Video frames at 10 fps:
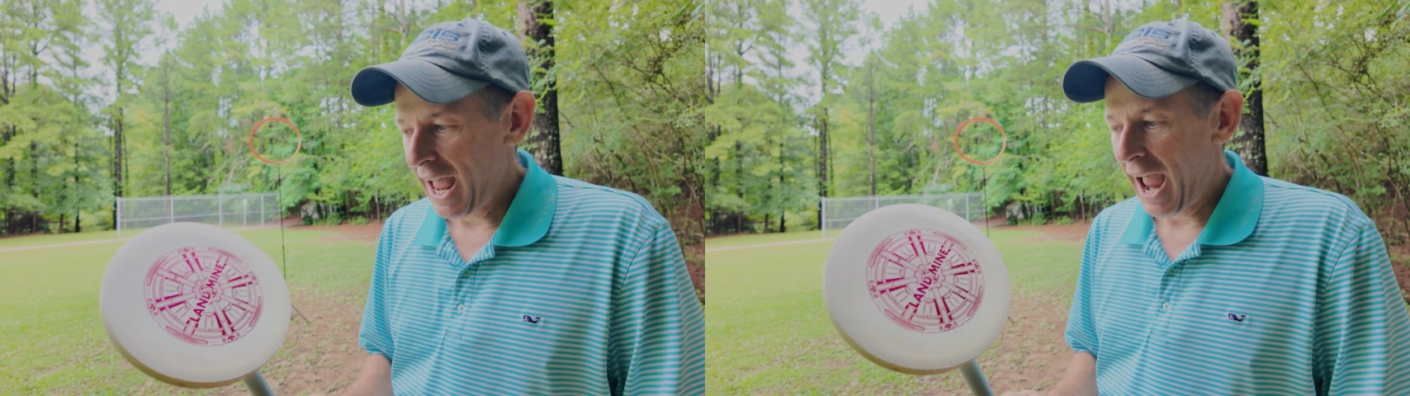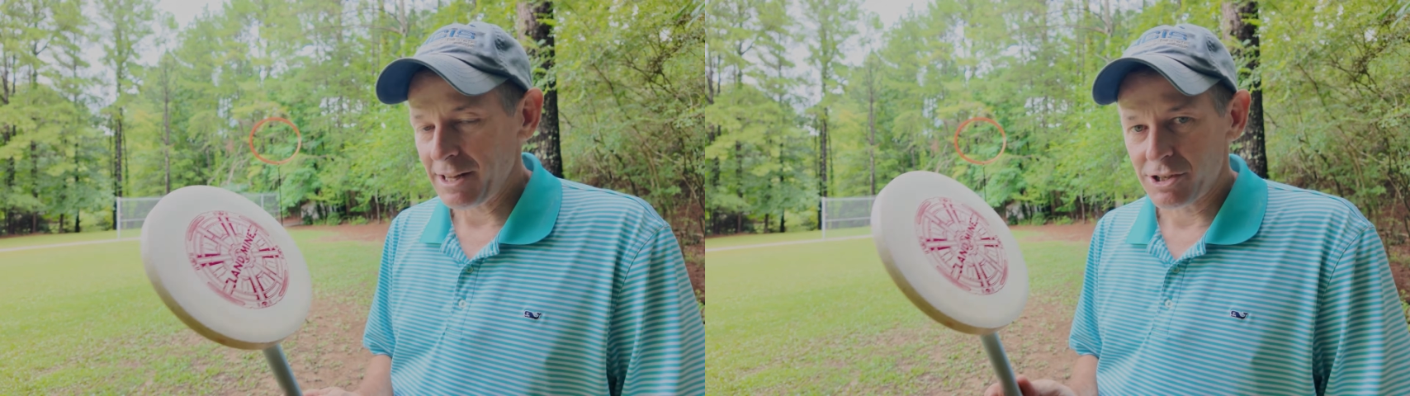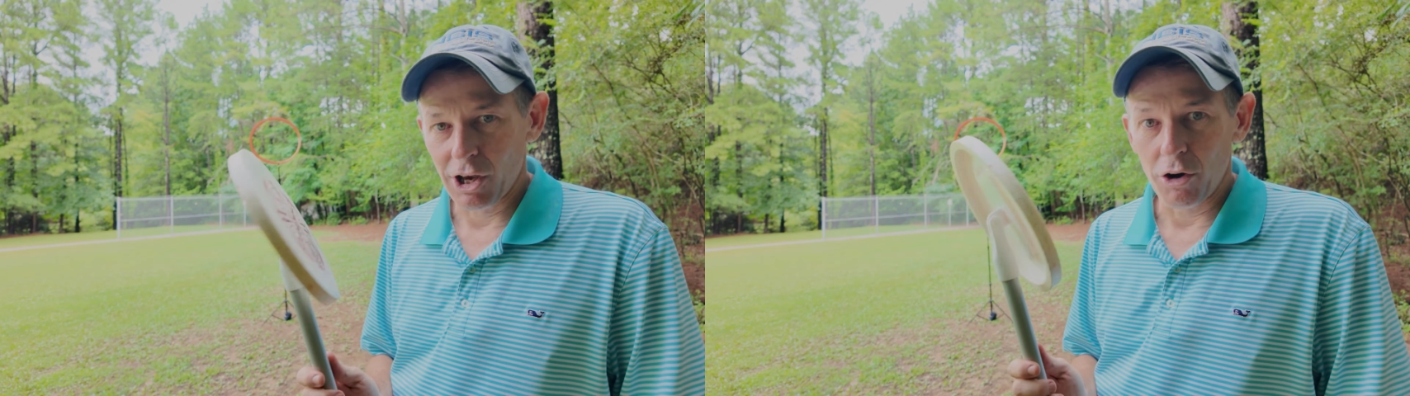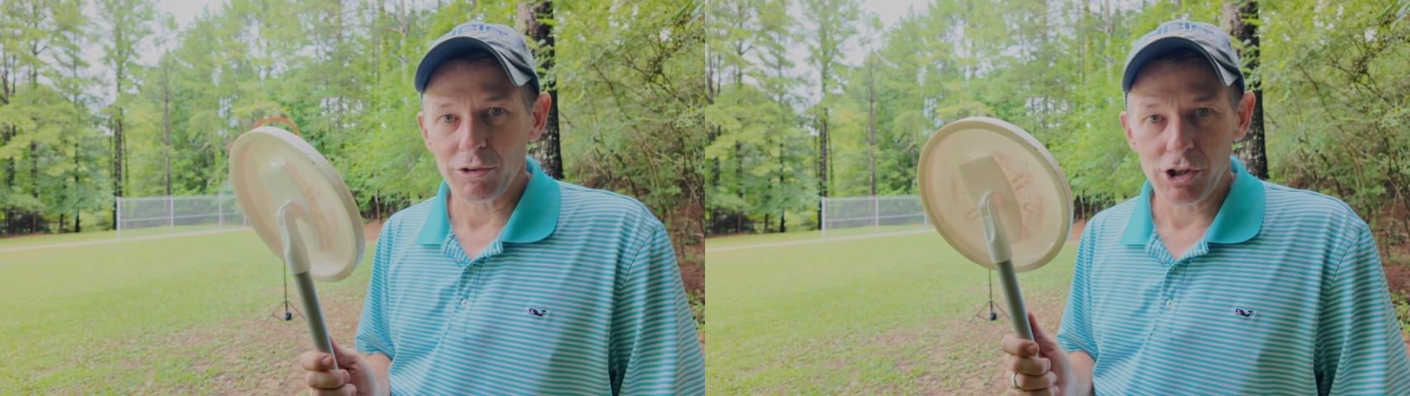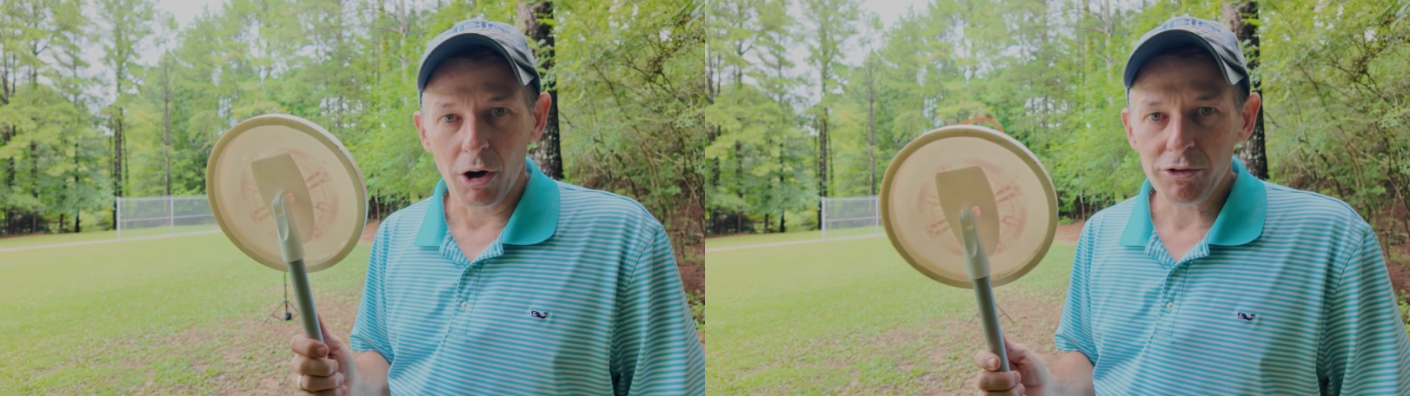And so,
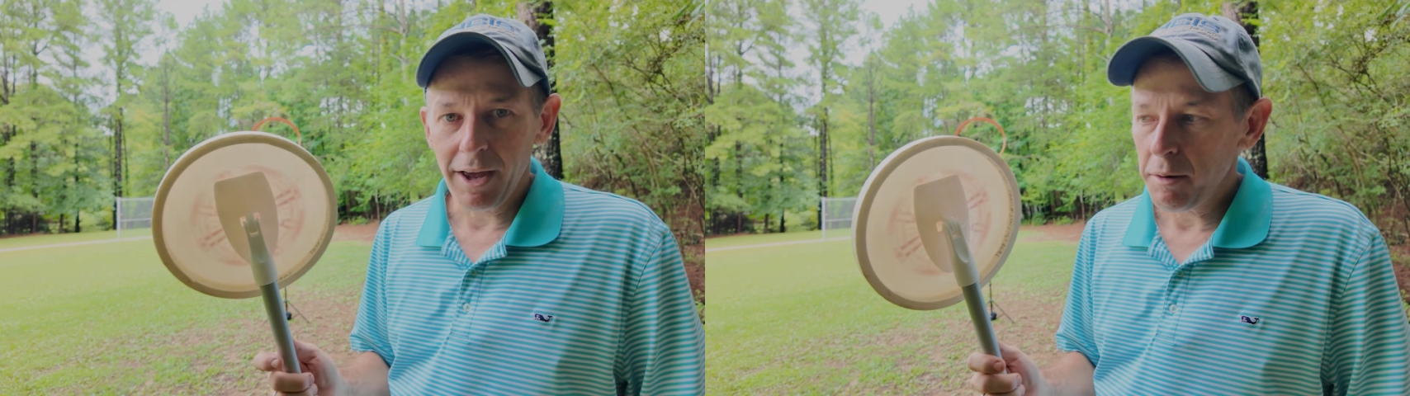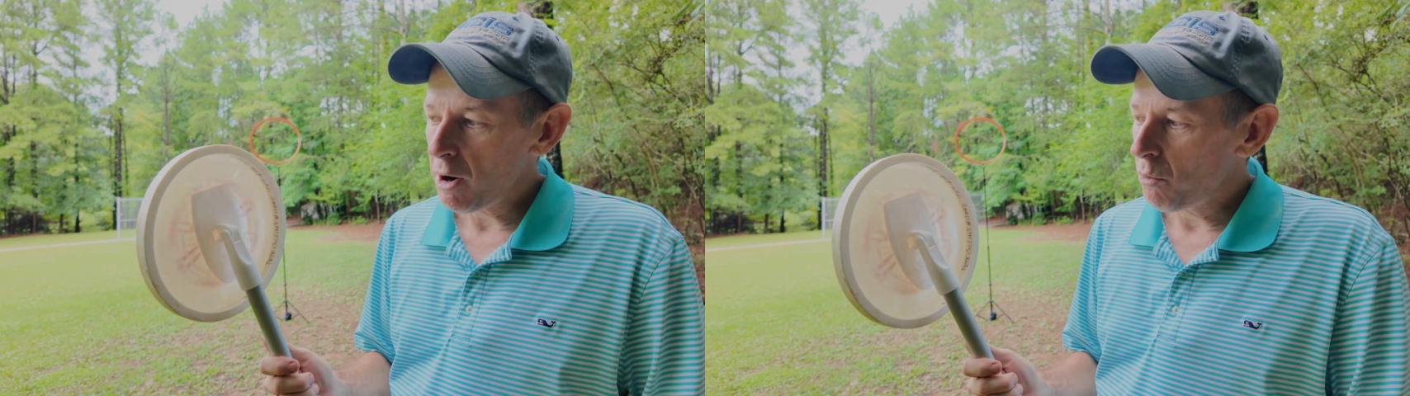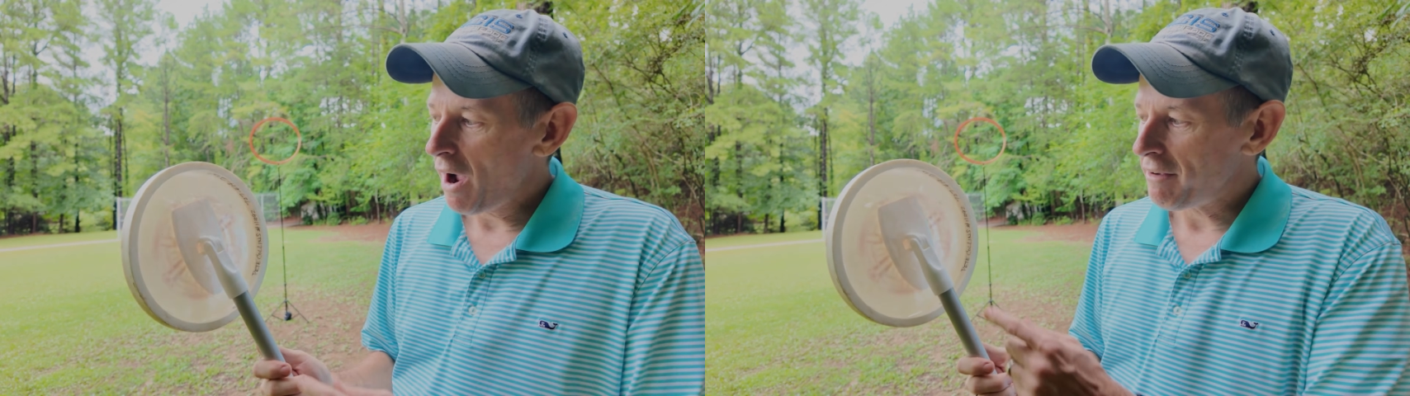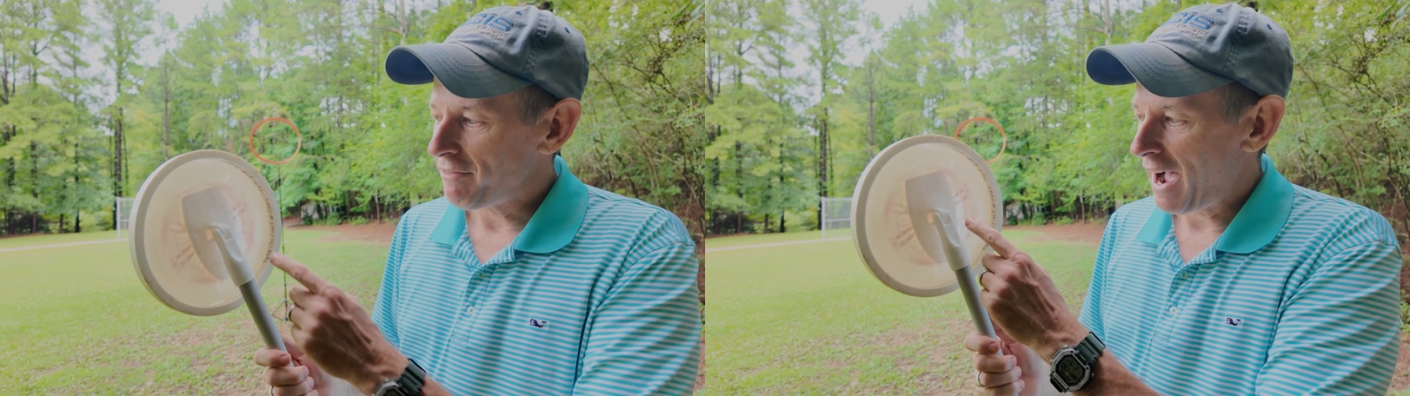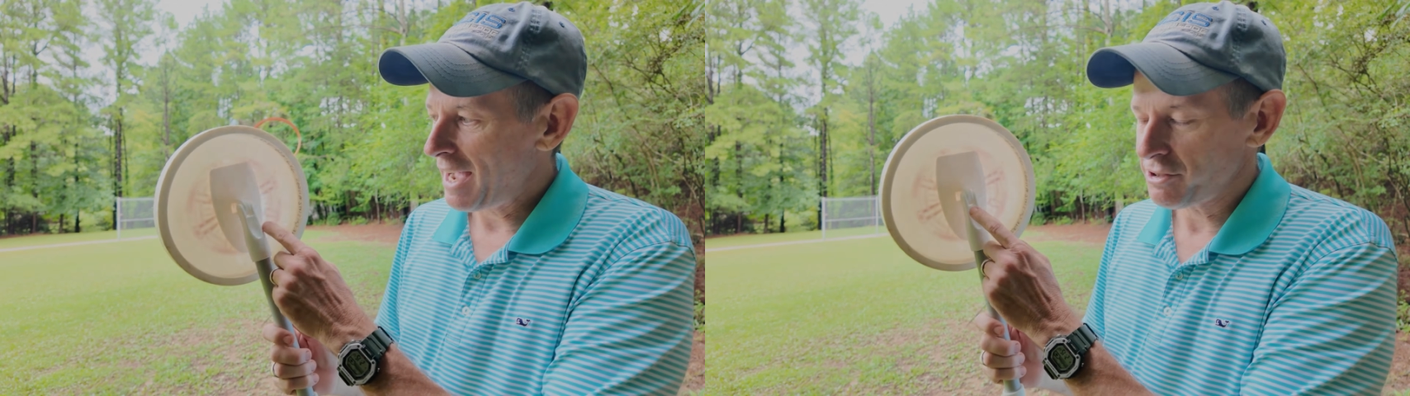don't tell my wife
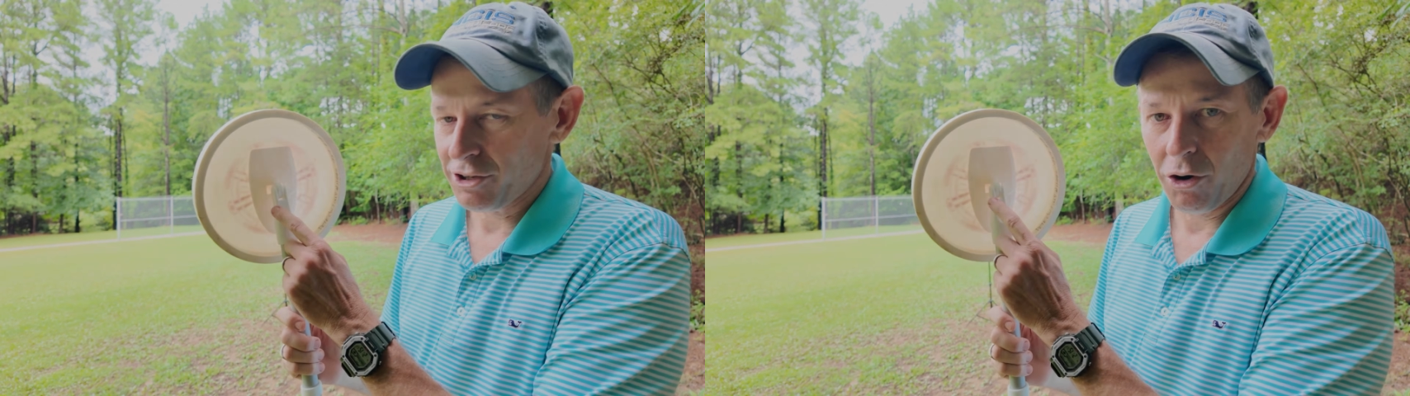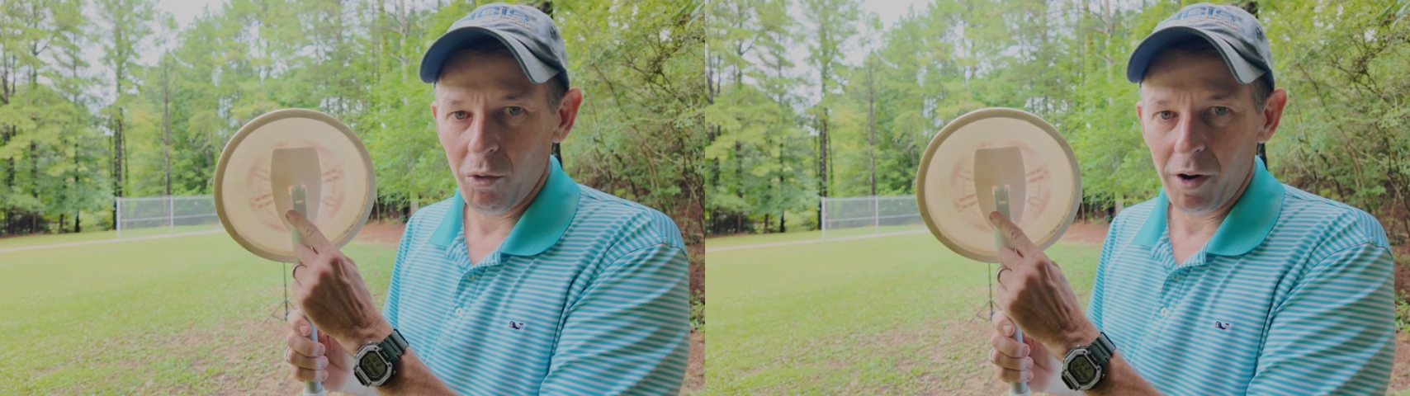I stole